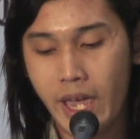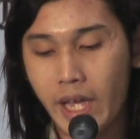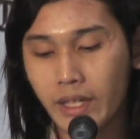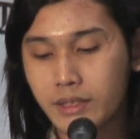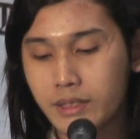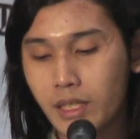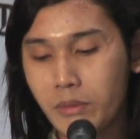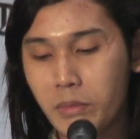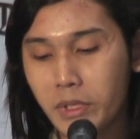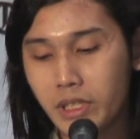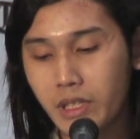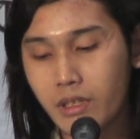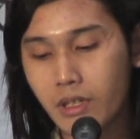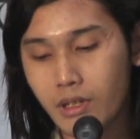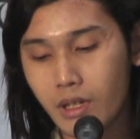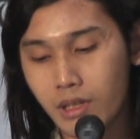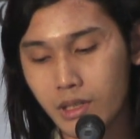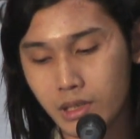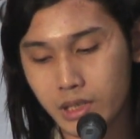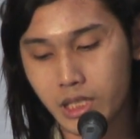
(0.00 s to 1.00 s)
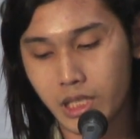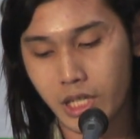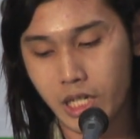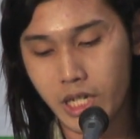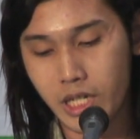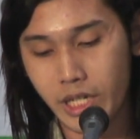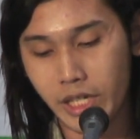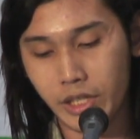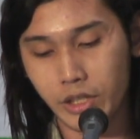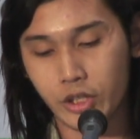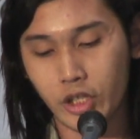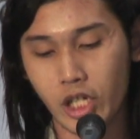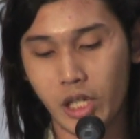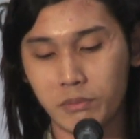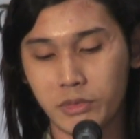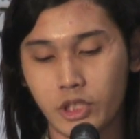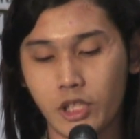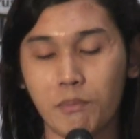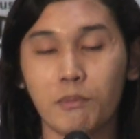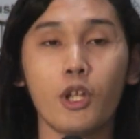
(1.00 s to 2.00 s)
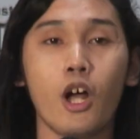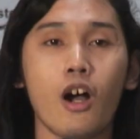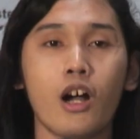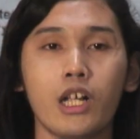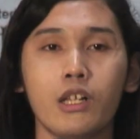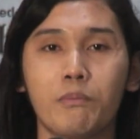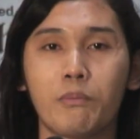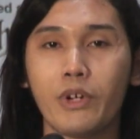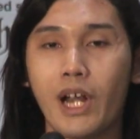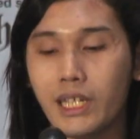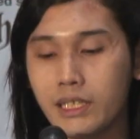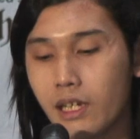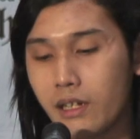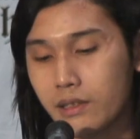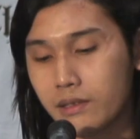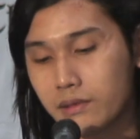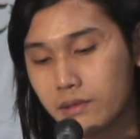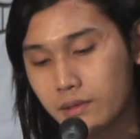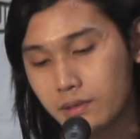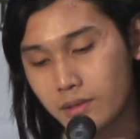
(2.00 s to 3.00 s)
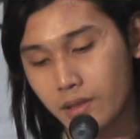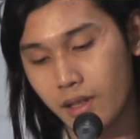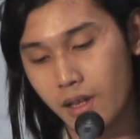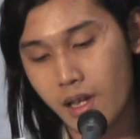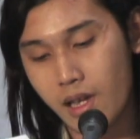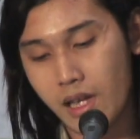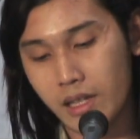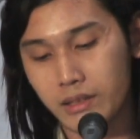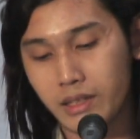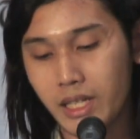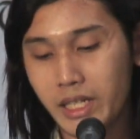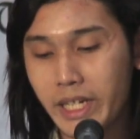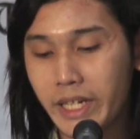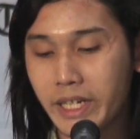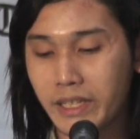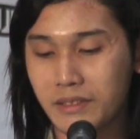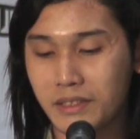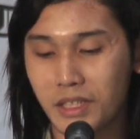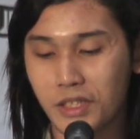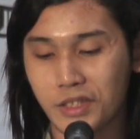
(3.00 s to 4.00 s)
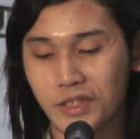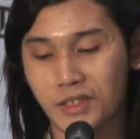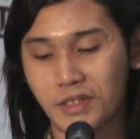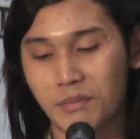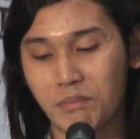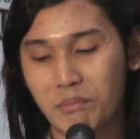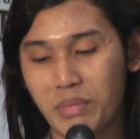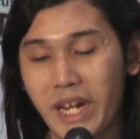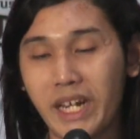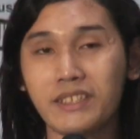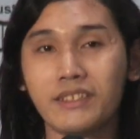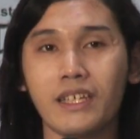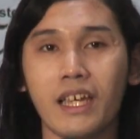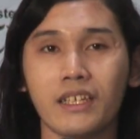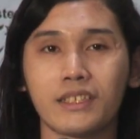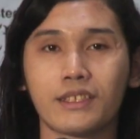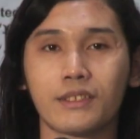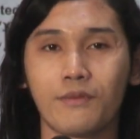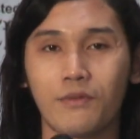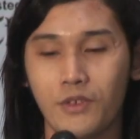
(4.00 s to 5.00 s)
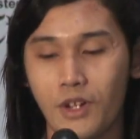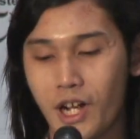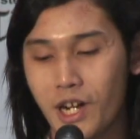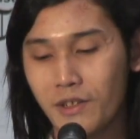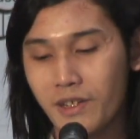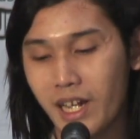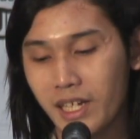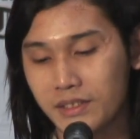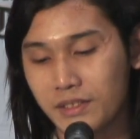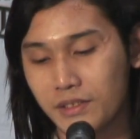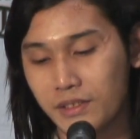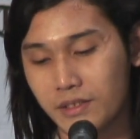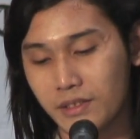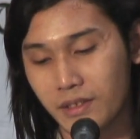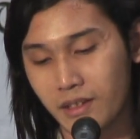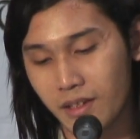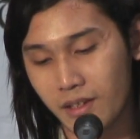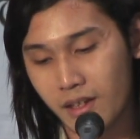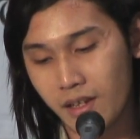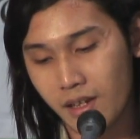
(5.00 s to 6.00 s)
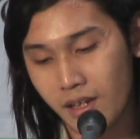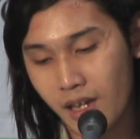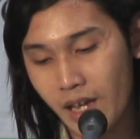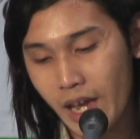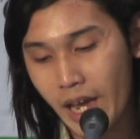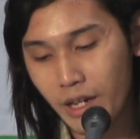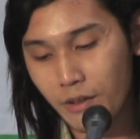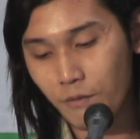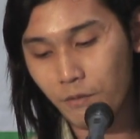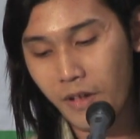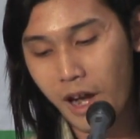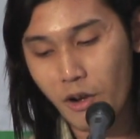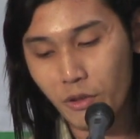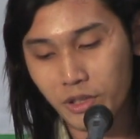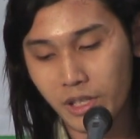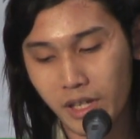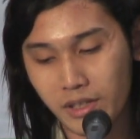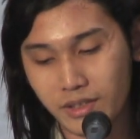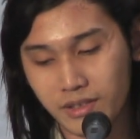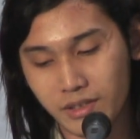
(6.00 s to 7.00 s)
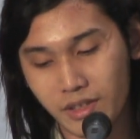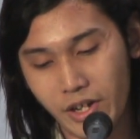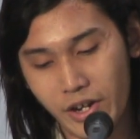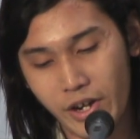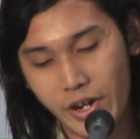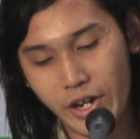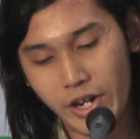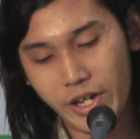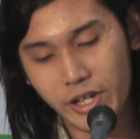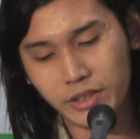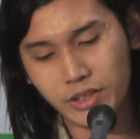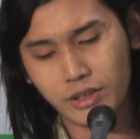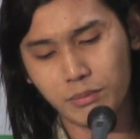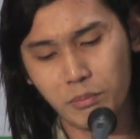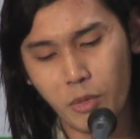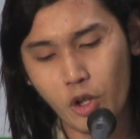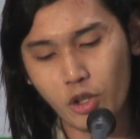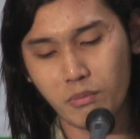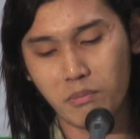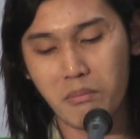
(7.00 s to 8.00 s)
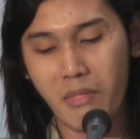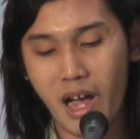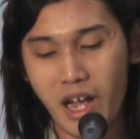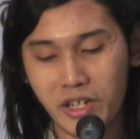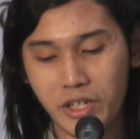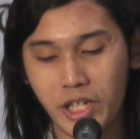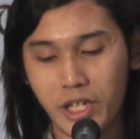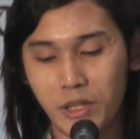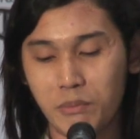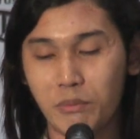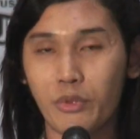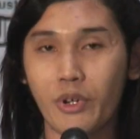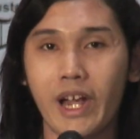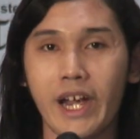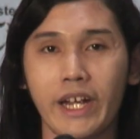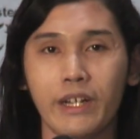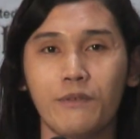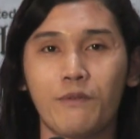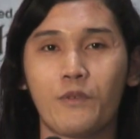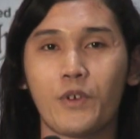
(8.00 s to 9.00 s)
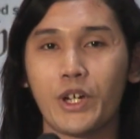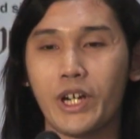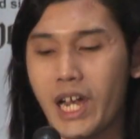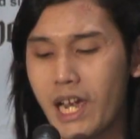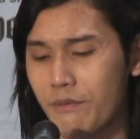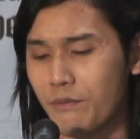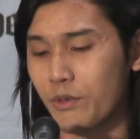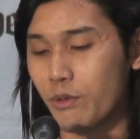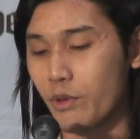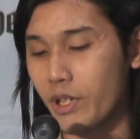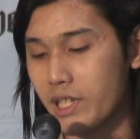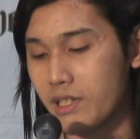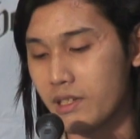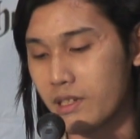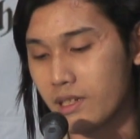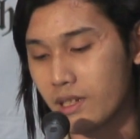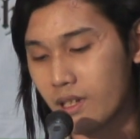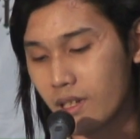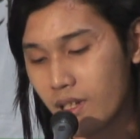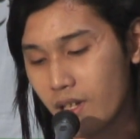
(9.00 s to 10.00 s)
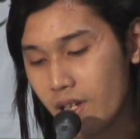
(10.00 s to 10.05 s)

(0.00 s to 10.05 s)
Exhibiting culture in terms of local products, delicacies, places, floras, and faunas earns both money and pride for everyone.